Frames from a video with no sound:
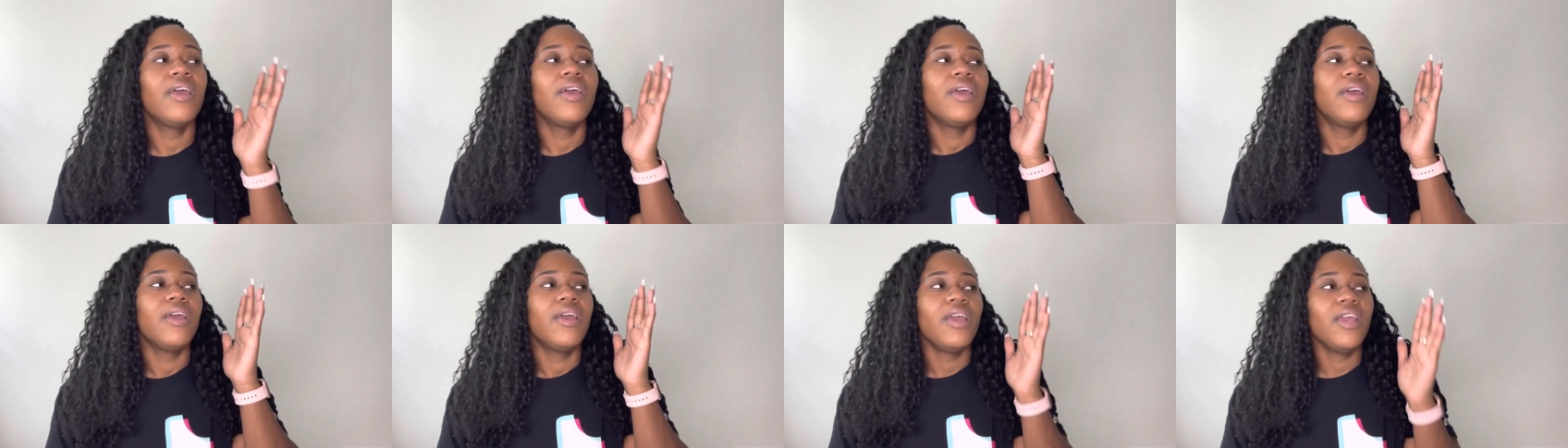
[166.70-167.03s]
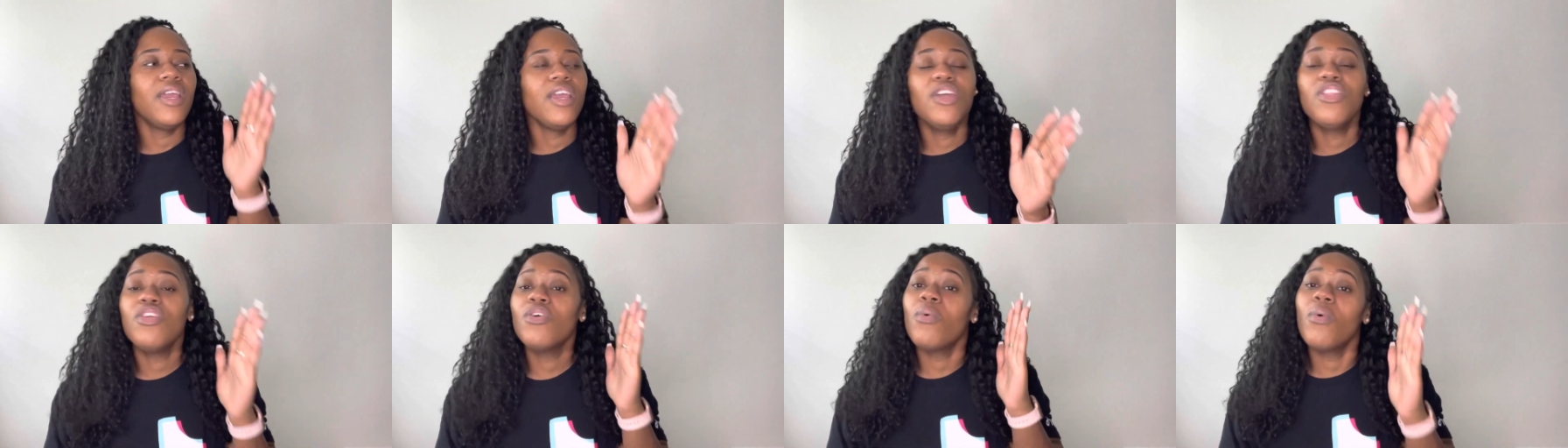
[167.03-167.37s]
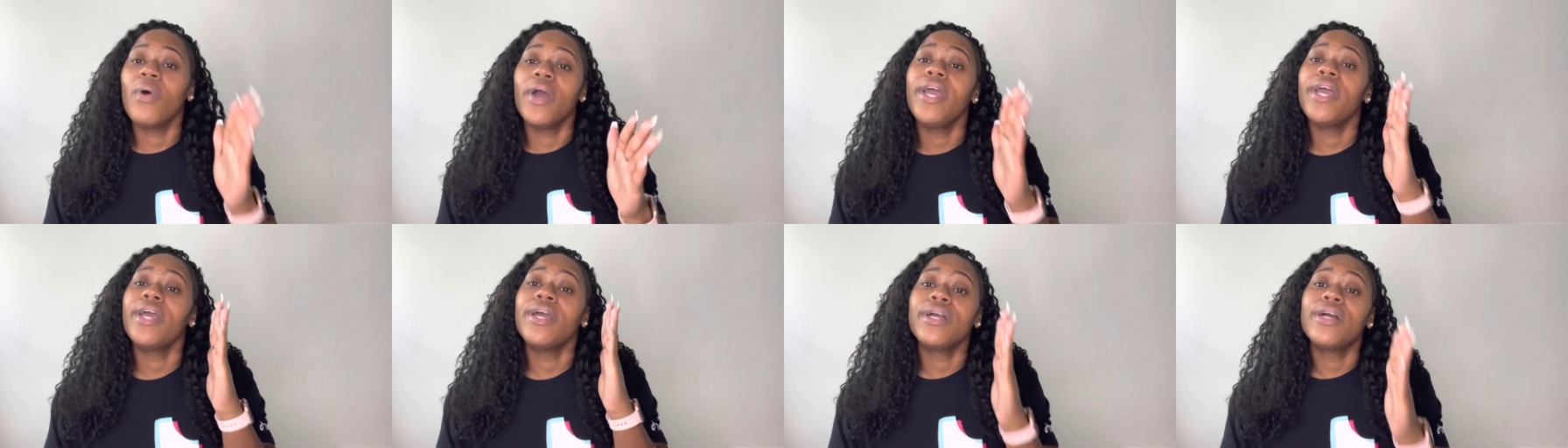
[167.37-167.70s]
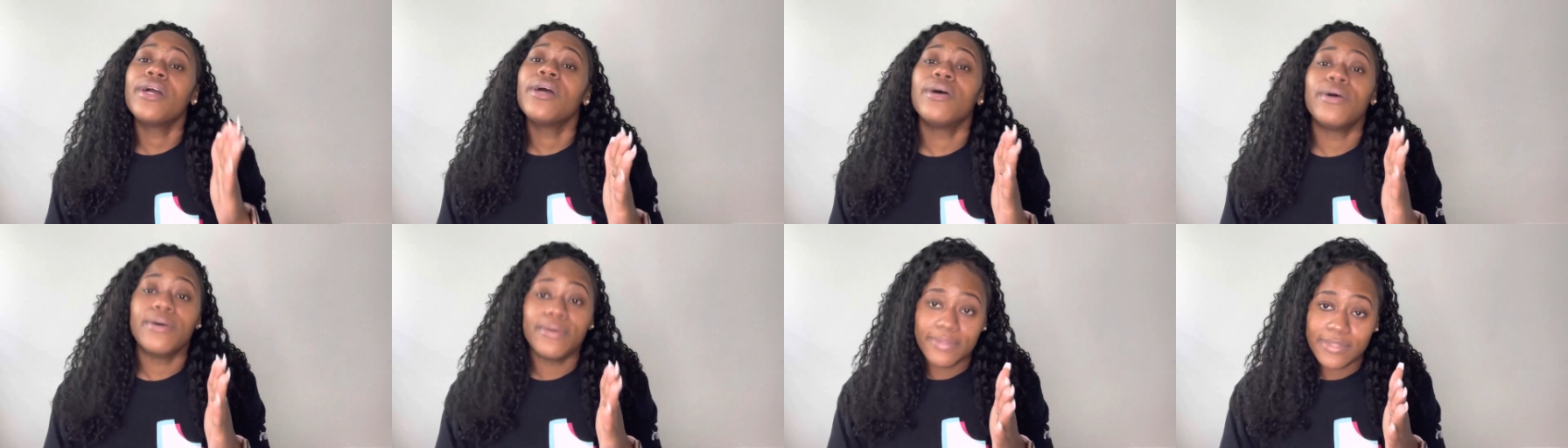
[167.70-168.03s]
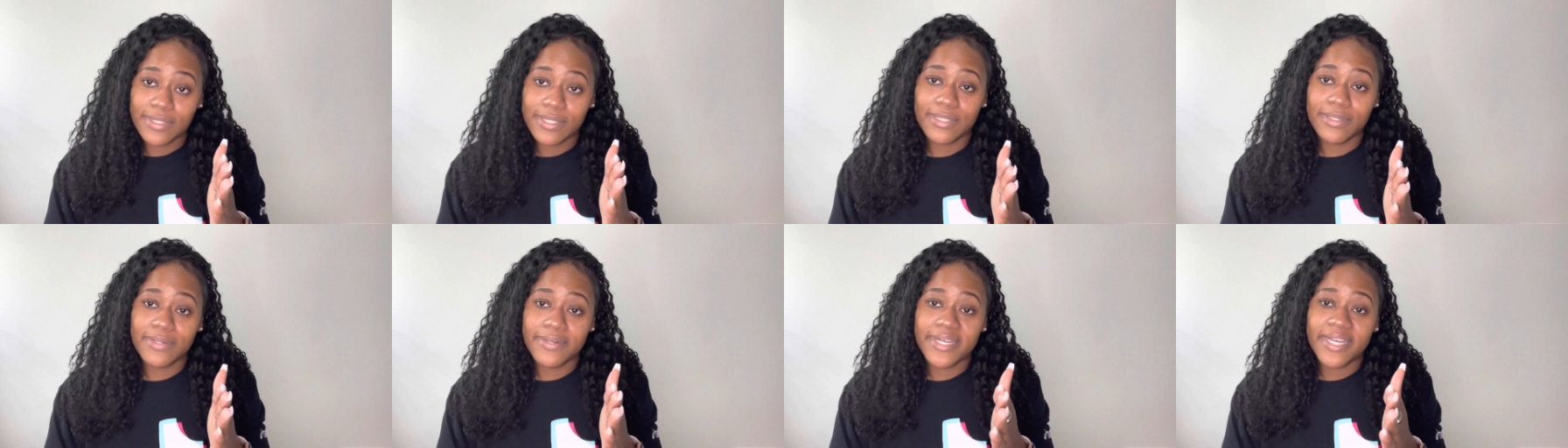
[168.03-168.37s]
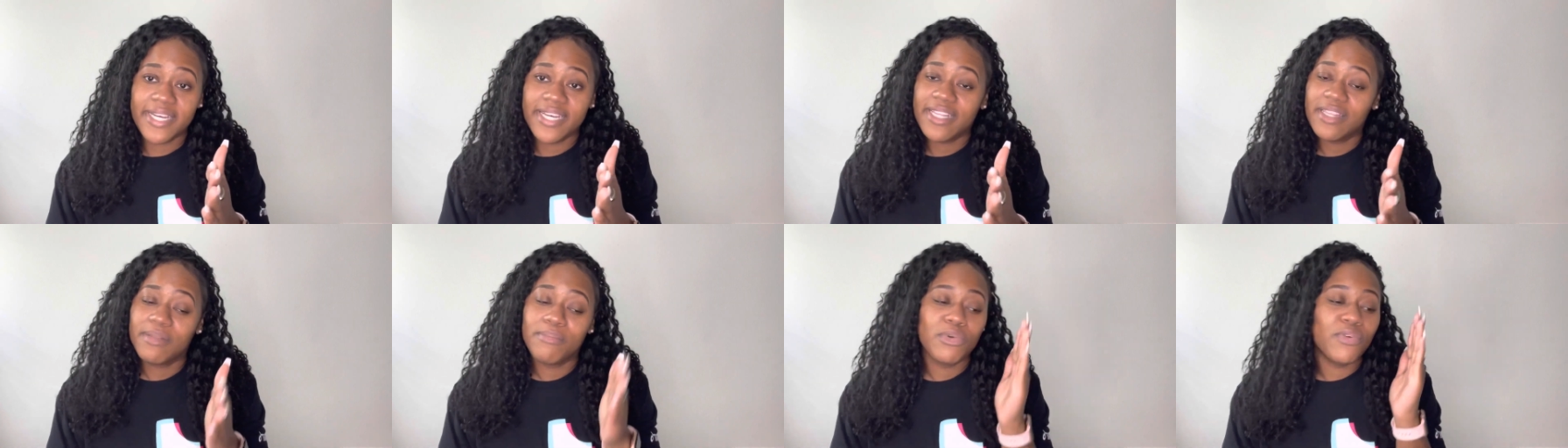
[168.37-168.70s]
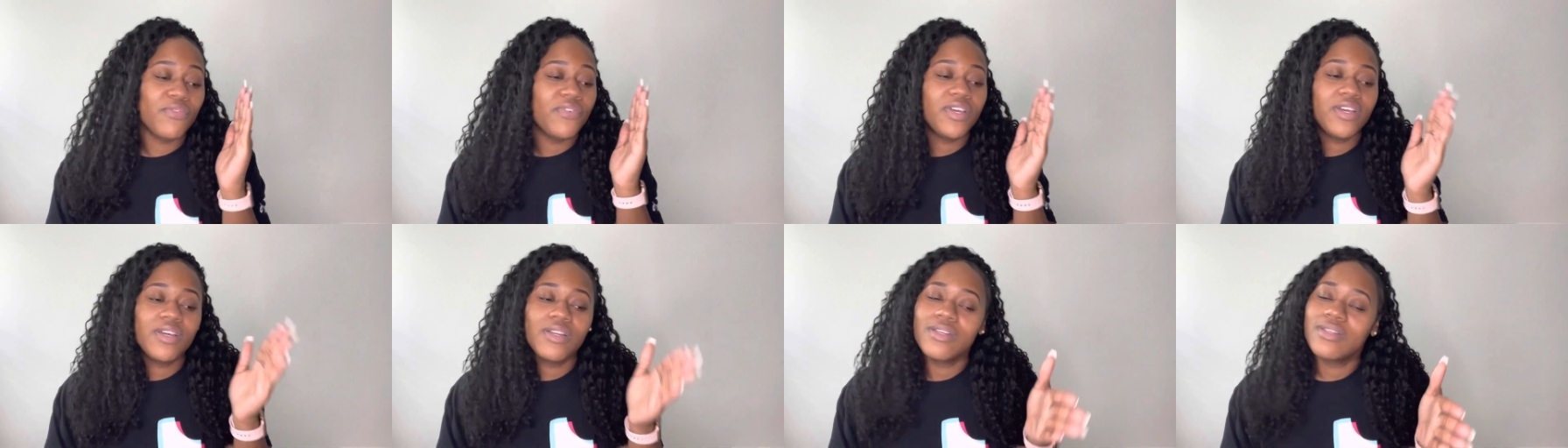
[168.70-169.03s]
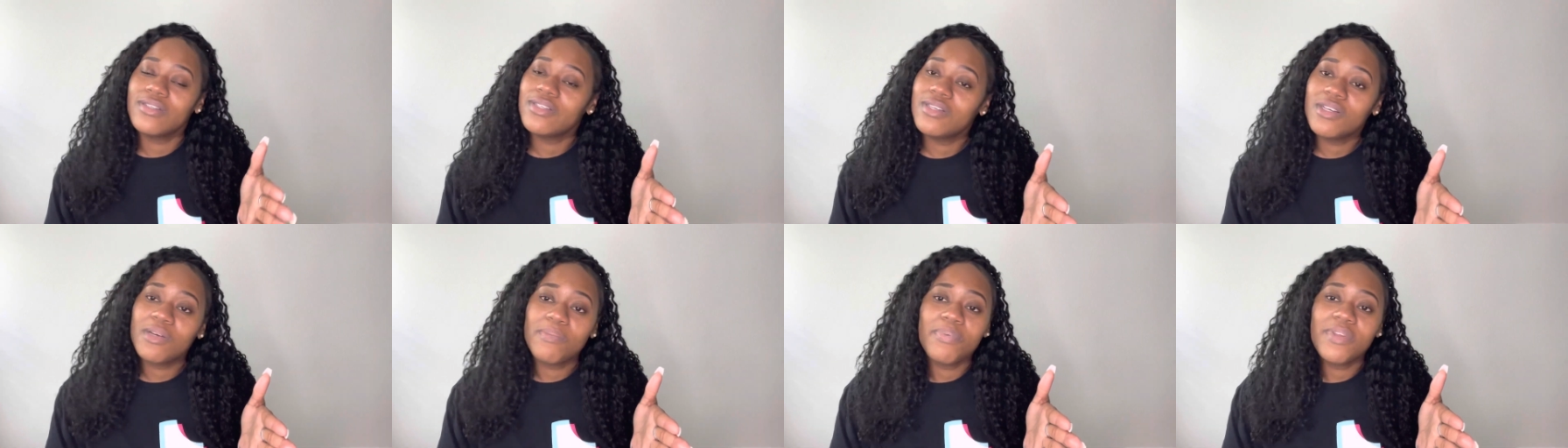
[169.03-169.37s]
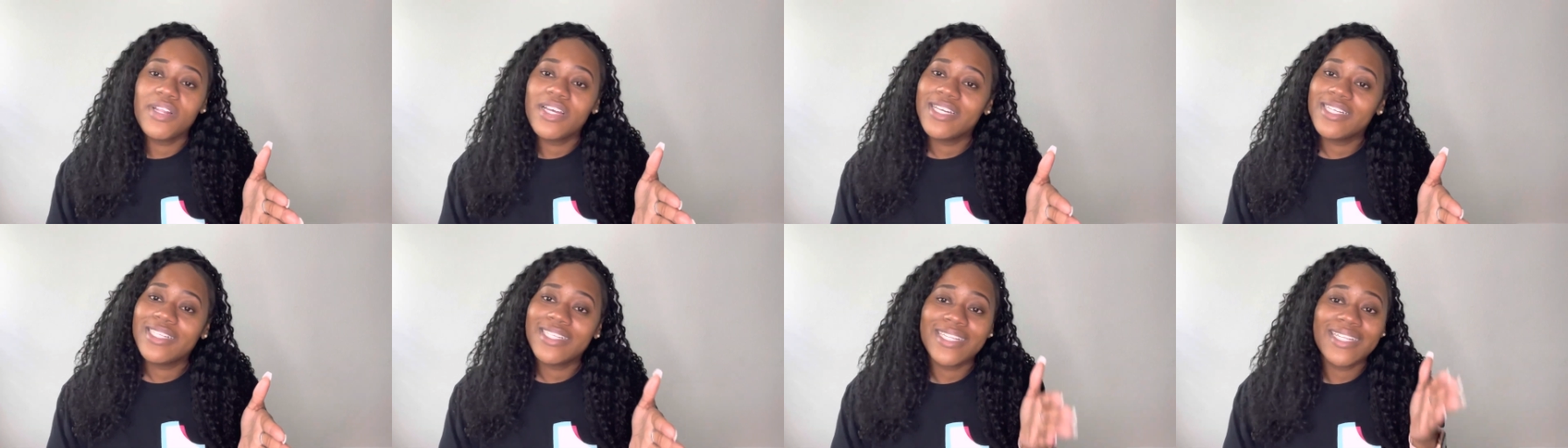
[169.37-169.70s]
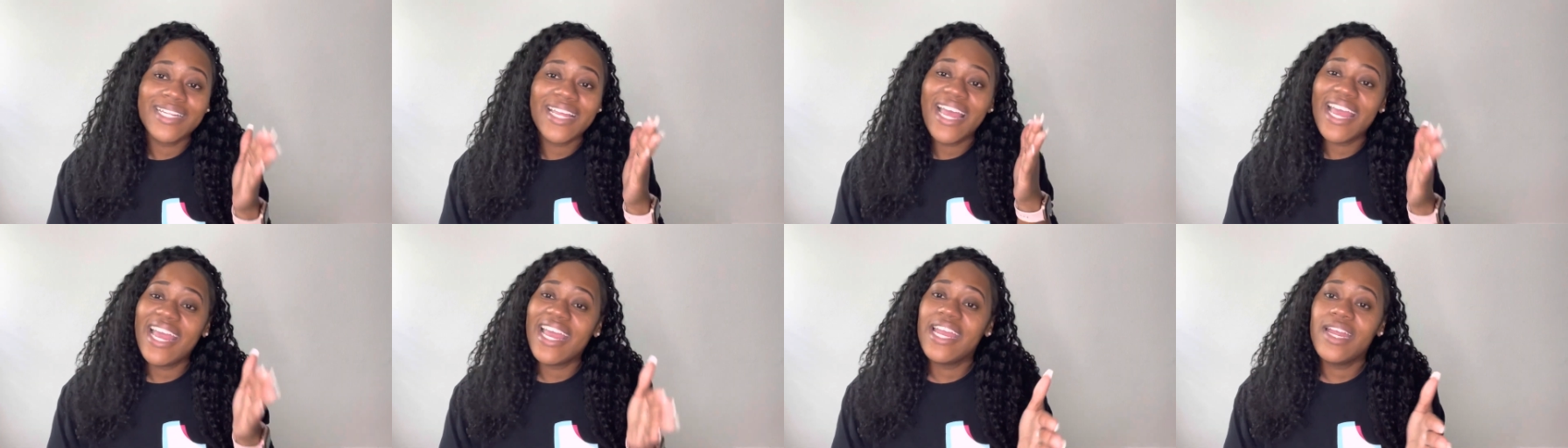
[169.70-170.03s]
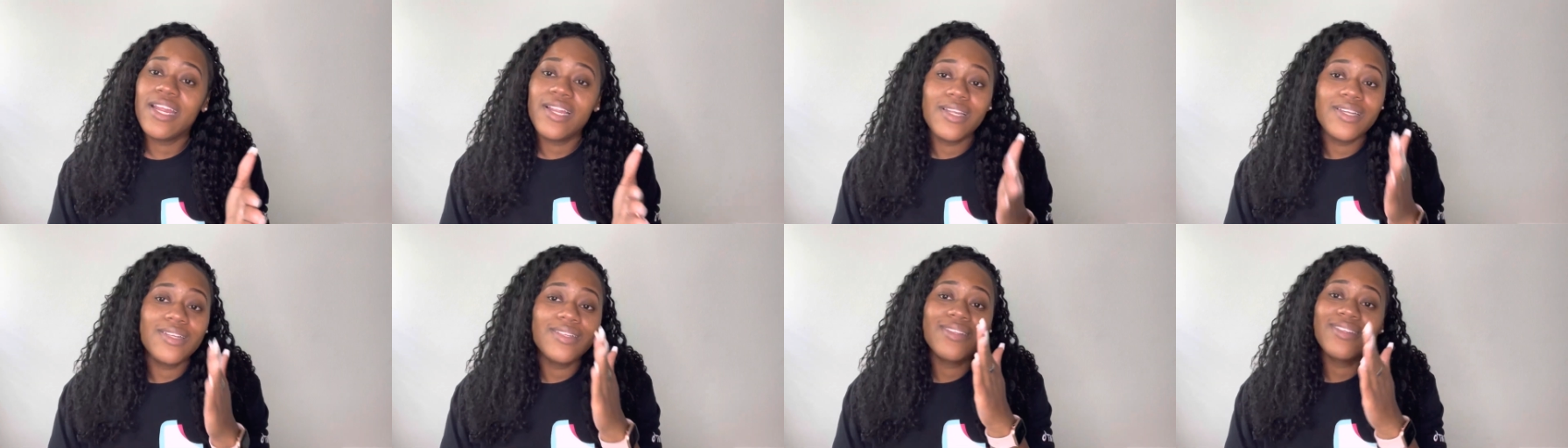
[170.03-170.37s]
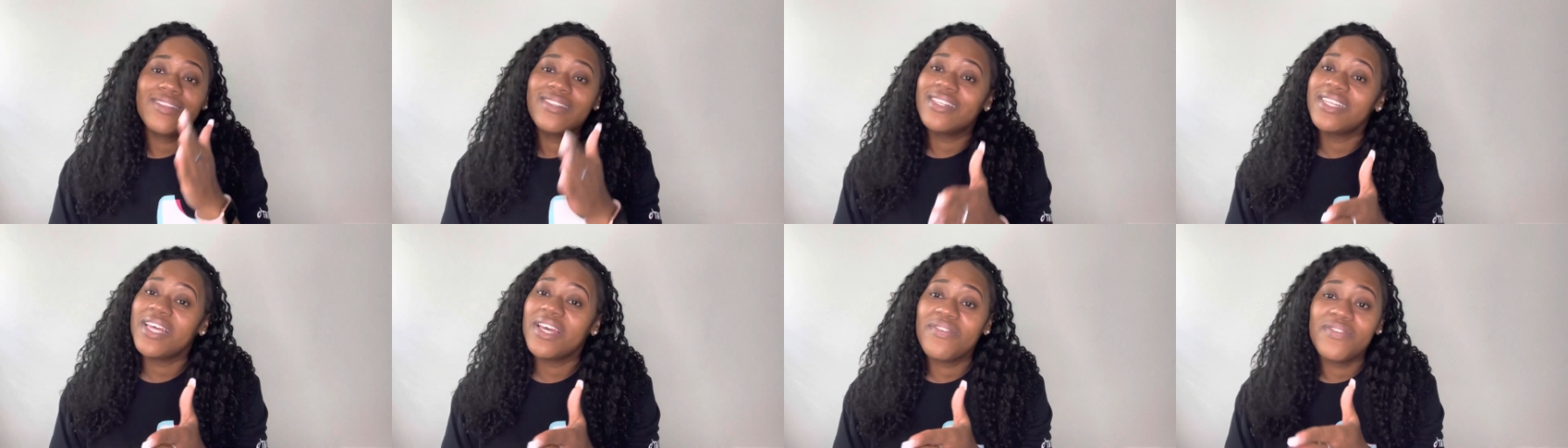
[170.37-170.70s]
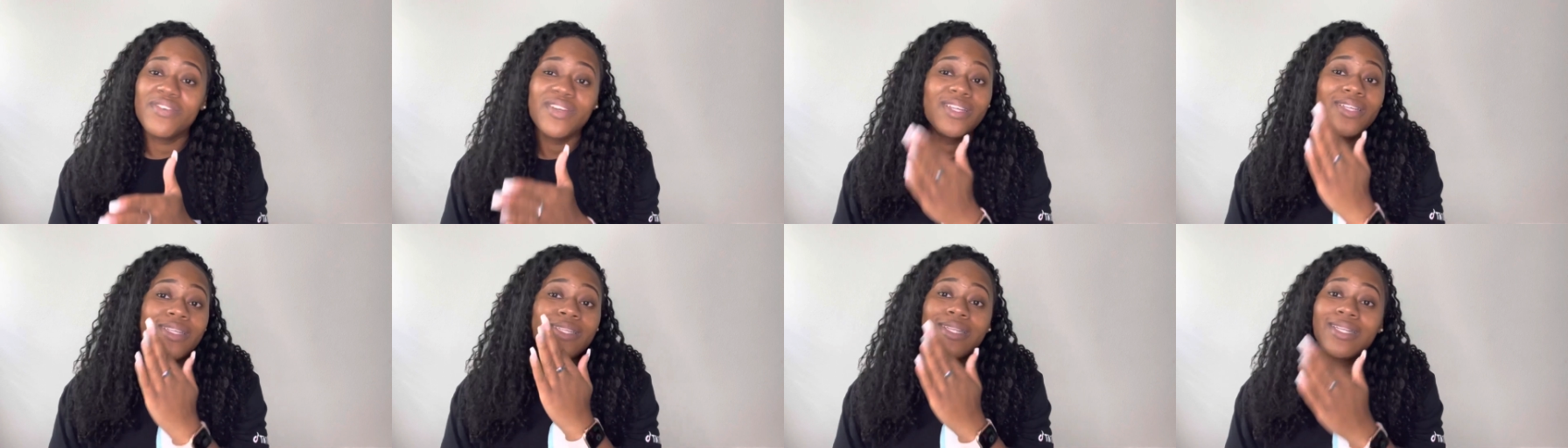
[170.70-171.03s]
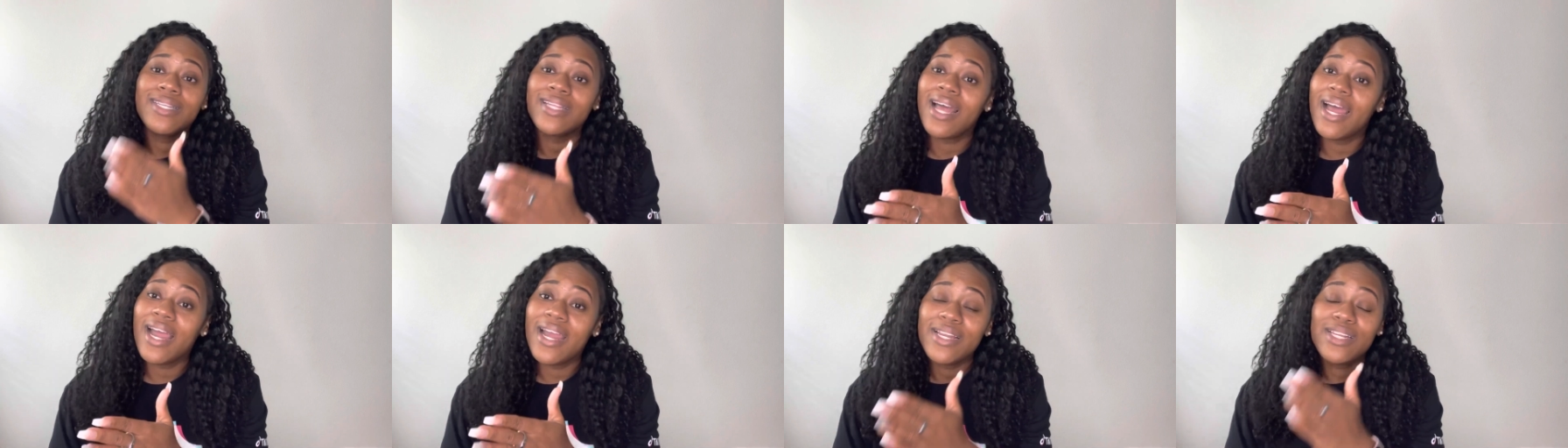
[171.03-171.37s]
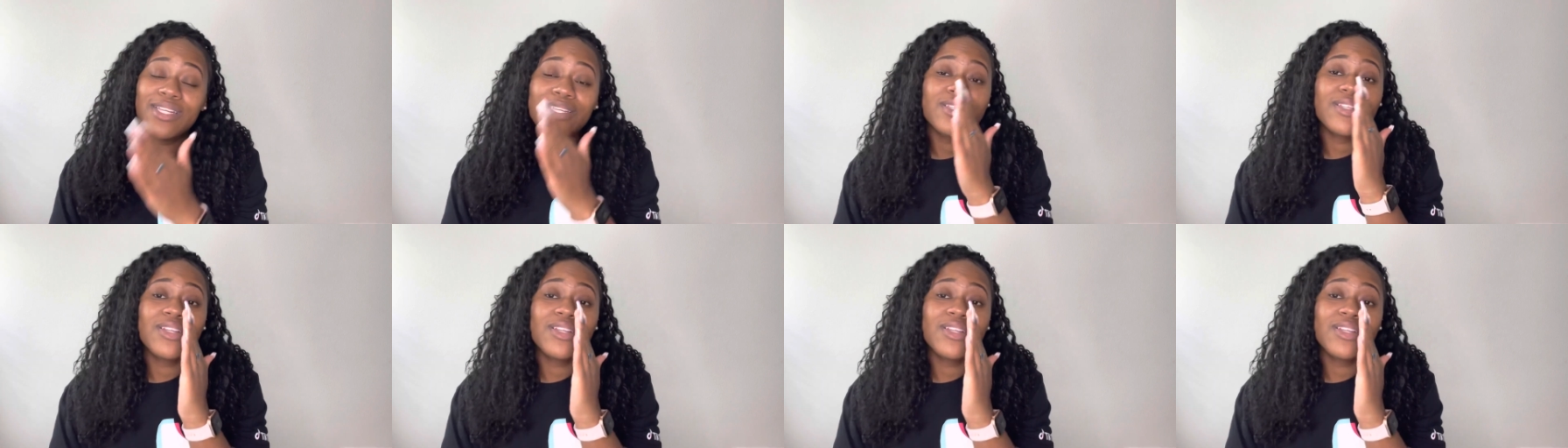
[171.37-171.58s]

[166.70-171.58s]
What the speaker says: Either way it goes, okay? The movie could have took place in the 80s, the 70s, the 90s.